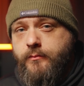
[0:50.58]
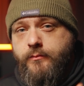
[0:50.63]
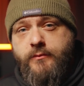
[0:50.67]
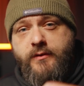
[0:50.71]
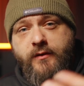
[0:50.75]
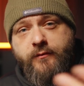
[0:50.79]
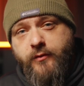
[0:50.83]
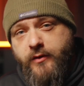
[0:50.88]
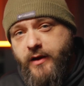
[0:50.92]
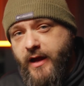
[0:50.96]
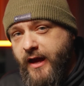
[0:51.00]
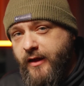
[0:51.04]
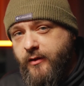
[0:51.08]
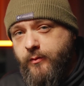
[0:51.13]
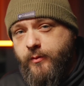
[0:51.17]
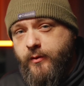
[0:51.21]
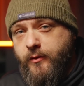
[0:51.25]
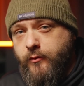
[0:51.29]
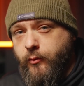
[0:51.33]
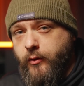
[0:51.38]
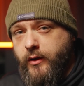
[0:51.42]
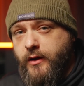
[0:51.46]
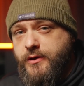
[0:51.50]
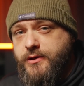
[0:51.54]
different
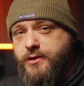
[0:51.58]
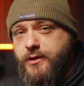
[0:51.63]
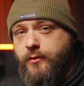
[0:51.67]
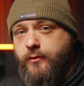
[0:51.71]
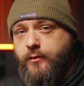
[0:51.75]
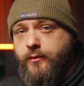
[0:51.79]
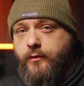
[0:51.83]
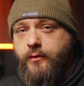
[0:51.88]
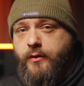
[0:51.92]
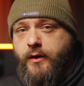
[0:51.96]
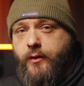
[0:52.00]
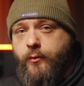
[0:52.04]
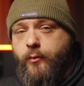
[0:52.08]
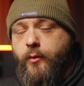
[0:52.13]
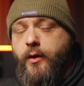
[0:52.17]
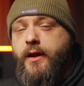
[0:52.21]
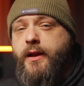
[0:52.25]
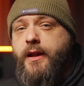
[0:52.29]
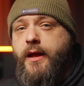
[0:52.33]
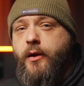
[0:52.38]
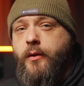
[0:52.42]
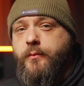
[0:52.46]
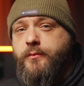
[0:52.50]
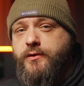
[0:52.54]
aspect ratios. So like right
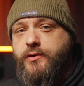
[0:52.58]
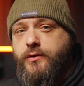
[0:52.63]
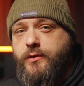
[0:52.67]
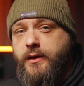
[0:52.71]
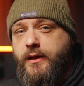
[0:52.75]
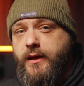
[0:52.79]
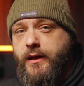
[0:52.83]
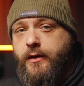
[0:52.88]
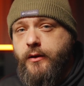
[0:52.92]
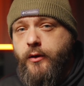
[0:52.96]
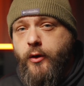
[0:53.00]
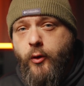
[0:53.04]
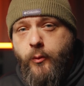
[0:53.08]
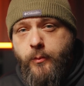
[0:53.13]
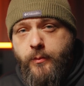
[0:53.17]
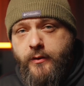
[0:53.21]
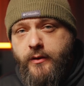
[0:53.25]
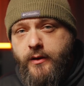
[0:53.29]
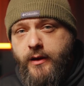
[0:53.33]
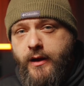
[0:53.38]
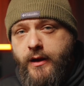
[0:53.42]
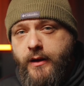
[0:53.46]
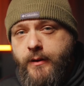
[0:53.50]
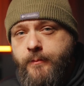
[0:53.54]
now I'm shooting in
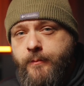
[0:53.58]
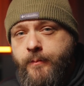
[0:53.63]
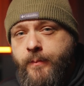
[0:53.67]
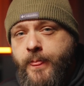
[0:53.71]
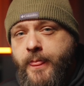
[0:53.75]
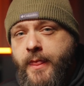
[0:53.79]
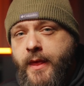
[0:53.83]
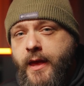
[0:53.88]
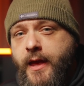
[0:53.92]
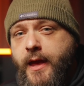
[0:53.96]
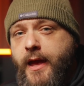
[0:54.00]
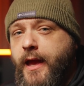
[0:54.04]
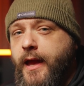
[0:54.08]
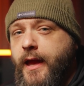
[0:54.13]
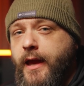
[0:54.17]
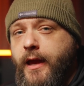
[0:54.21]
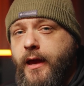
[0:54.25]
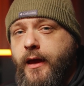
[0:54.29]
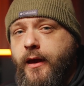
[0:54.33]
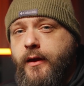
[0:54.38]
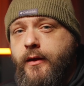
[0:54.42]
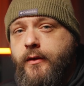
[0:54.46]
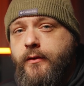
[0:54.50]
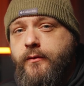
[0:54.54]
open gate
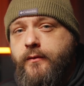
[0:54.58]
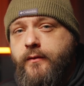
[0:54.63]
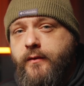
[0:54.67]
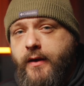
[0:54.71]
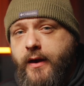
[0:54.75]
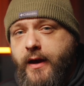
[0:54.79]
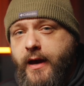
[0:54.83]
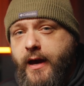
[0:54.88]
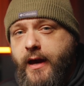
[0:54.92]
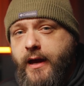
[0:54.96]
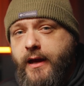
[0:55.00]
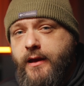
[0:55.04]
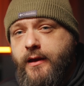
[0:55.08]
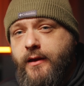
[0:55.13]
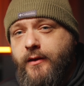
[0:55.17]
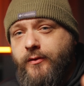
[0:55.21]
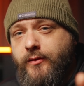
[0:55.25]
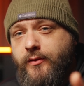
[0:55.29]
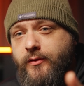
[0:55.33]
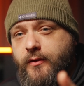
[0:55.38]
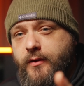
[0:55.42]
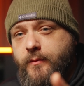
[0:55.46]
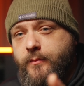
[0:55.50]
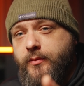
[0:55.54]
and I
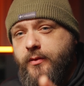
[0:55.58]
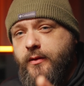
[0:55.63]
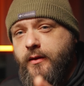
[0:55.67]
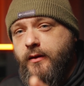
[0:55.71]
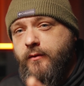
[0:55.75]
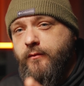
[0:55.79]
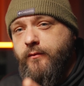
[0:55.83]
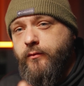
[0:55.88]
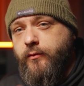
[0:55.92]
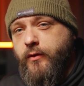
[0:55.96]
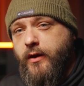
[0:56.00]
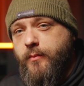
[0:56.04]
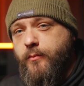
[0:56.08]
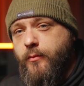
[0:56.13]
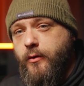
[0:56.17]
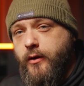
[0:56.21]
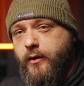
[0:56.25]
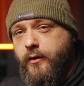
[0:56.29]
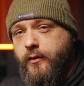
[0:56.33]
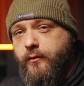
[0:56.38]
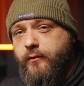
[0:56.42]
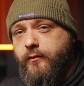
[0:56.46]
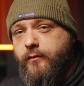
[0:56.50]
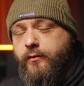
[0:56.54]
can set up the frame
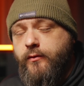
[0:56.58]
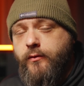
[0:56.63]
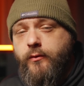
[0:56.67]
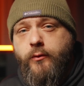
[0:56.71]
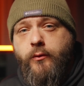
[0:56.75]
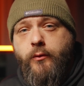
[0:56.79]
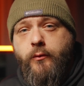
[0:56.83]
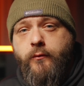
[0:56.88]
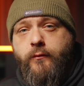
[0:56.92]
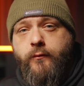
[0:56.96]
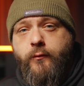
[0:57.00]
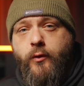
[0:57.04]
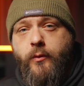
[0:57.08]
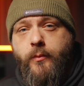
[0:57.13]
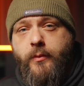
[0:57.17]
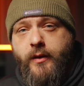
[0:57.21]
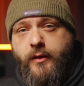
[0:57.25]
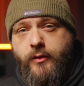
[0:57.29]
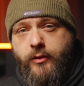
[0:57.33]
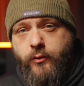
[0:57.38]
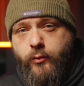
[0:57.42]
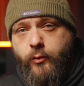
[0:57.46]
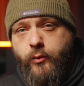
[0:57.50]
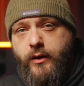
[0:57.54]
markers to
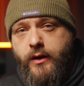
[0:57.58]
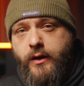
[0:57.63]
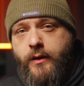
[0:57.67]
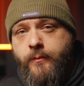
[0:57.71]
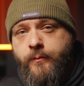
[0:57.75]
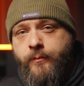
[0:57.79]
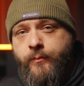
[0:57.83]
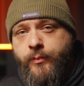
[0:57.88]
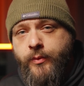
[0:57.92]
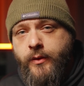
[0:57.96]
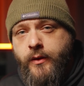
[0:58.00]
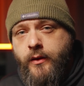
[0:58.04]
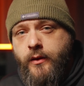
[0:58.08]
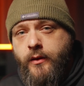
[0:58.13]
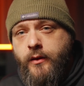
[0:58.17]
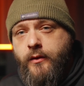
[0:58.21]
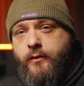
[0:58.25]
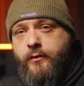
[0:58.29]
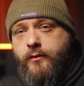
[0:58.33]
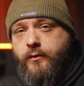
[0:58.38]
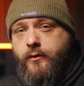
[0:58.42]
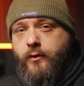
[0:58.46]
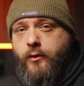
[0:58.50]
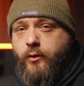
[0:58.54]
4:3.
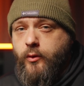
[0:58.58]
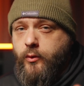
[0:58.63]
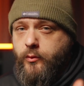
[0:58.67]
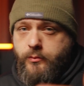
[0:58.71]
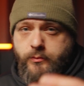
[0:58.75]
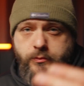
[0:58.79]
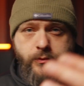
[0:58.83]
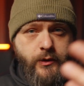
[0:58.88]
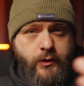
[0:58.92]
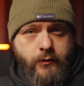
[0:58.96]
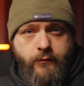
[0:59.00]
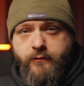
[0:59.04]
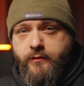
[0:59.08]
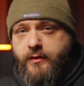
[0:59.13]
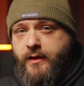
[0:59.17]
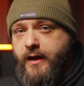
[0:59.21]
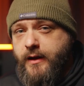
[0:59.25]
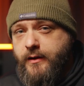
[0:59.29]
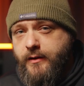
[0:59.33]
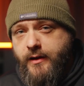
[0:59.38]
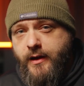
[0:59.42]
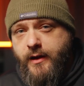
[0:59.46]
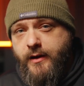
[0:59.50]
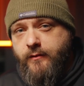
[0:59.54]
So, for
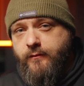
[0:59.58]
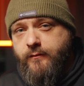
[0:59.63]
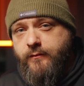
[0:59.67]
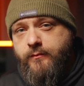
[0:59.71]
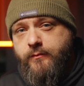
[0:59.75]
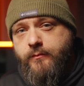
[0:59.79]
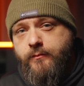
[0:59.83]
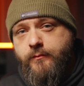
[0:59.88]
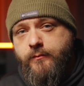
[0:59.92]
that kind of